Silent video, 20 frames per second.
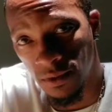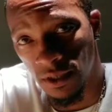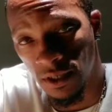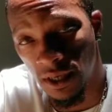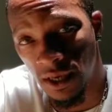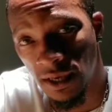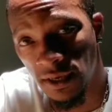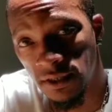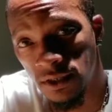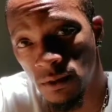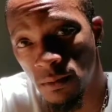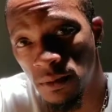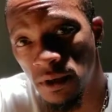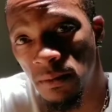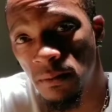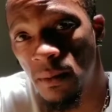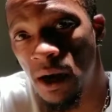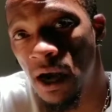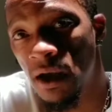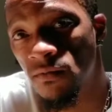Okay, so be
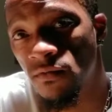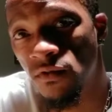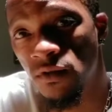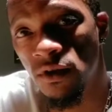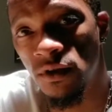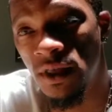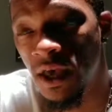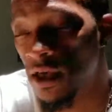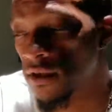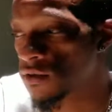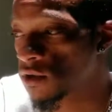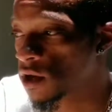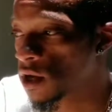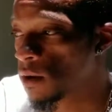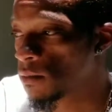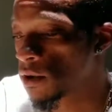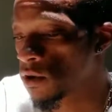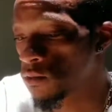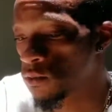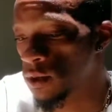mindful of that in the
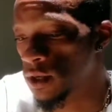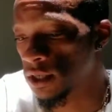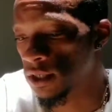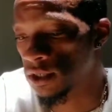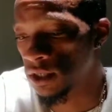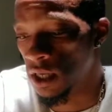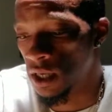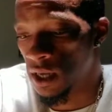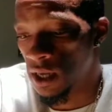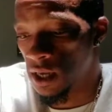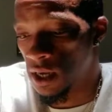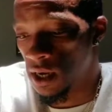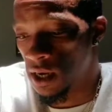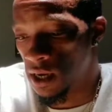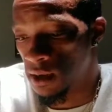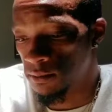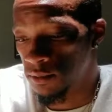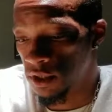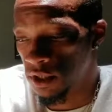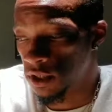coming weeks.
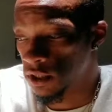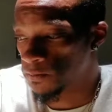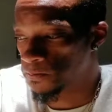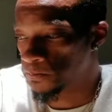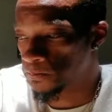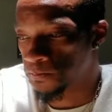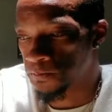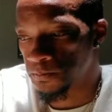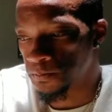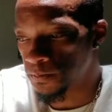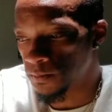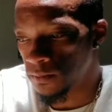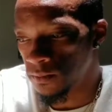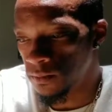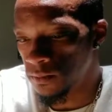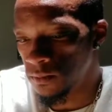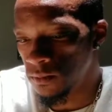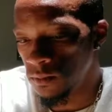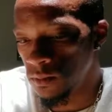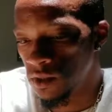Just
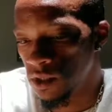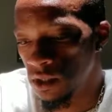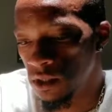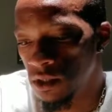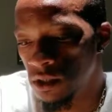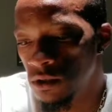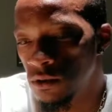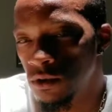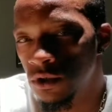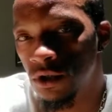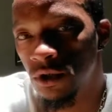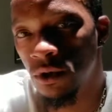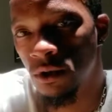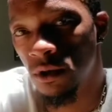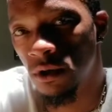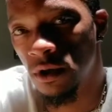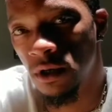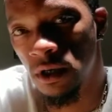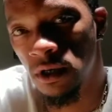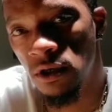use
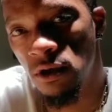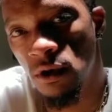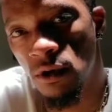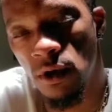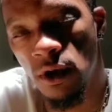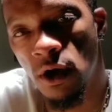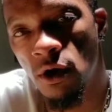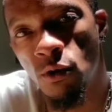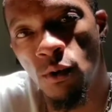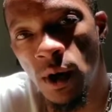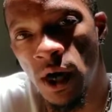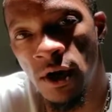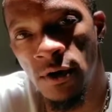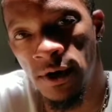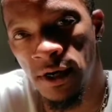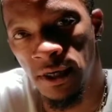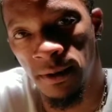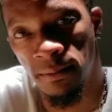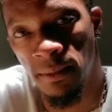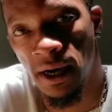your
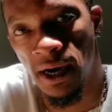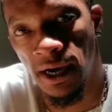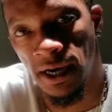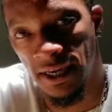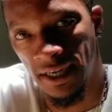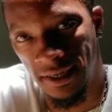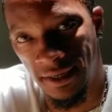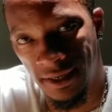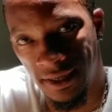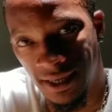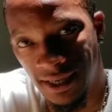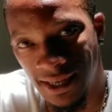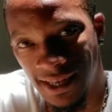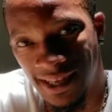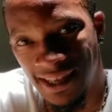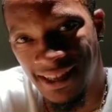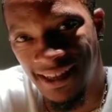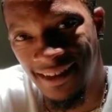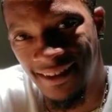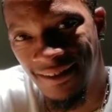Aquarian mind.
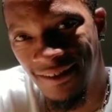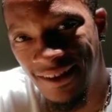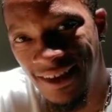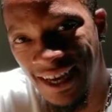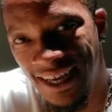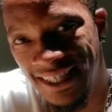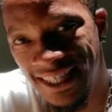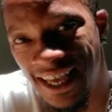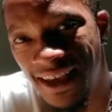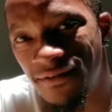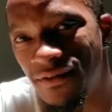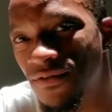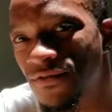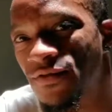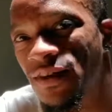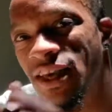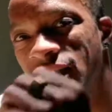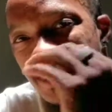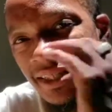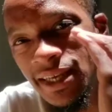Like, you guys have a
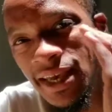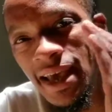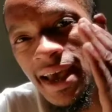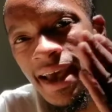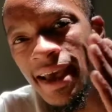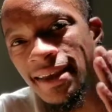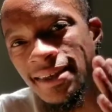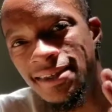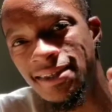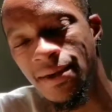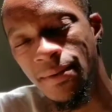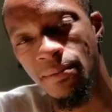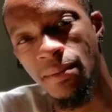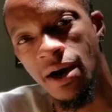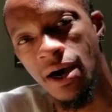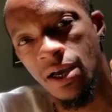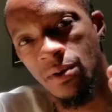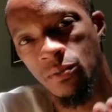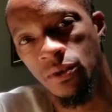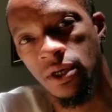fantastic
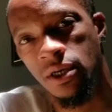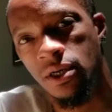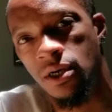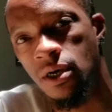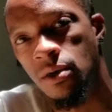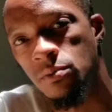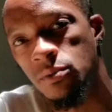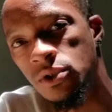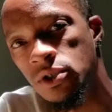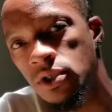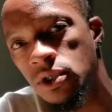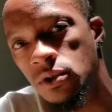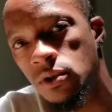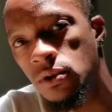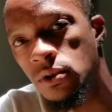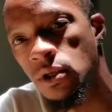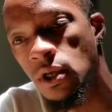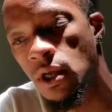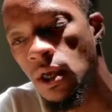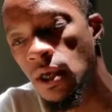mind when it comes to
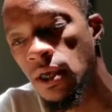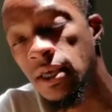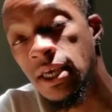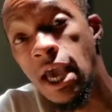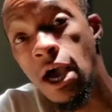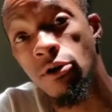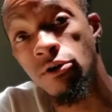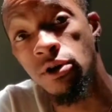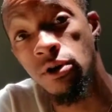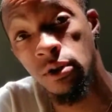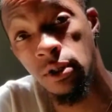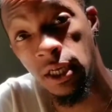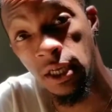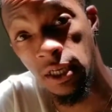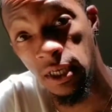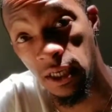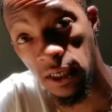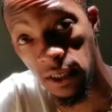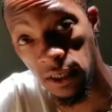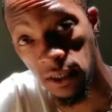calculating.